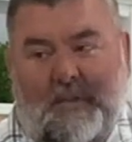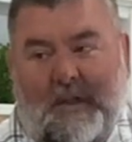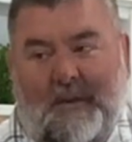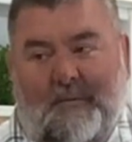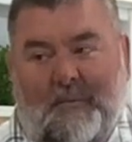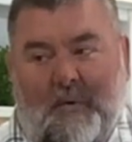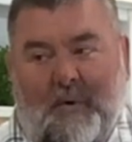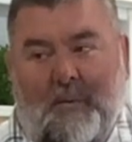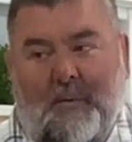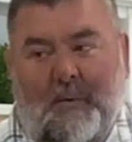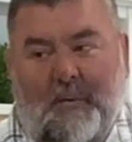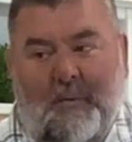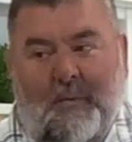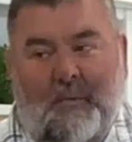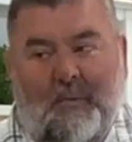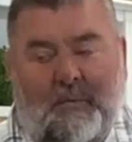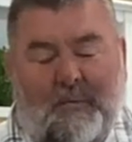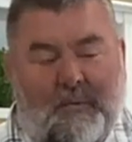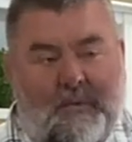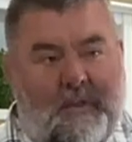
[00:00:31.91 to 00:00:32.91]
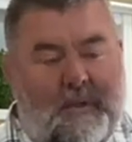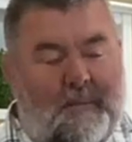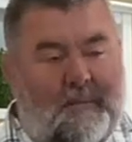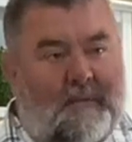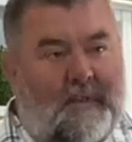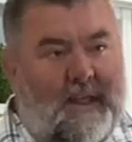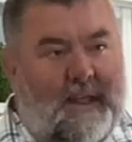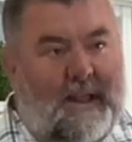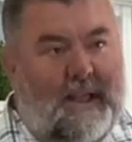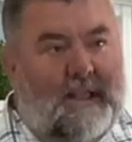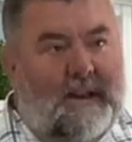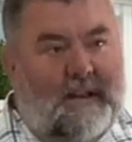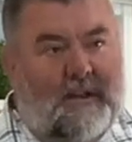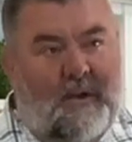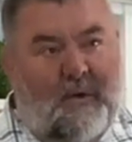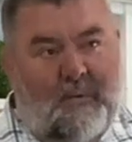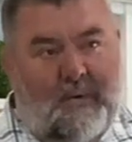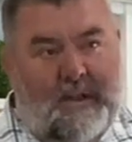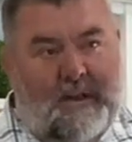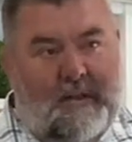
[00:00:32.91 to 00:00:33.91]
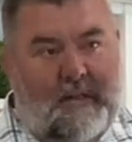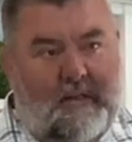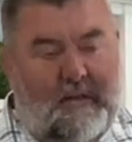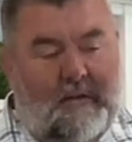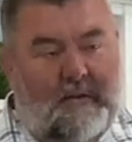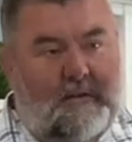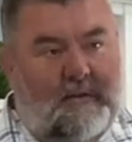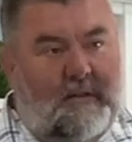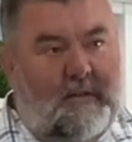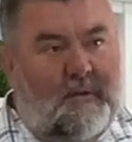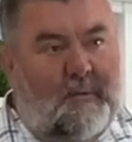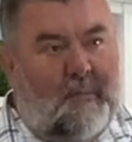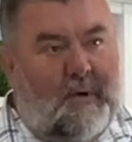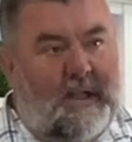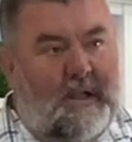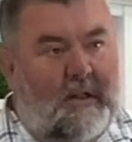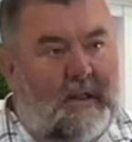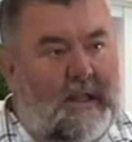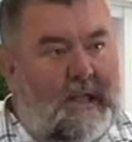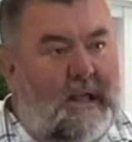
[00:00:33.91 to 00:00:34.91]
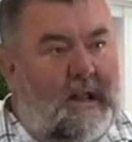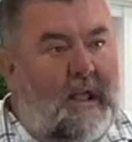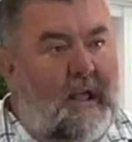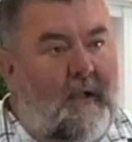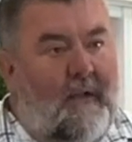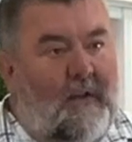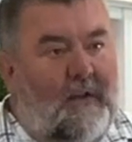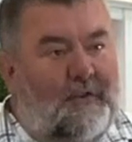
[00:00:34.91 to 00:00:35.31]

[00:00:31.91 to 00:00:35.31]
That's where we want them, that hay to go into the to the bale at.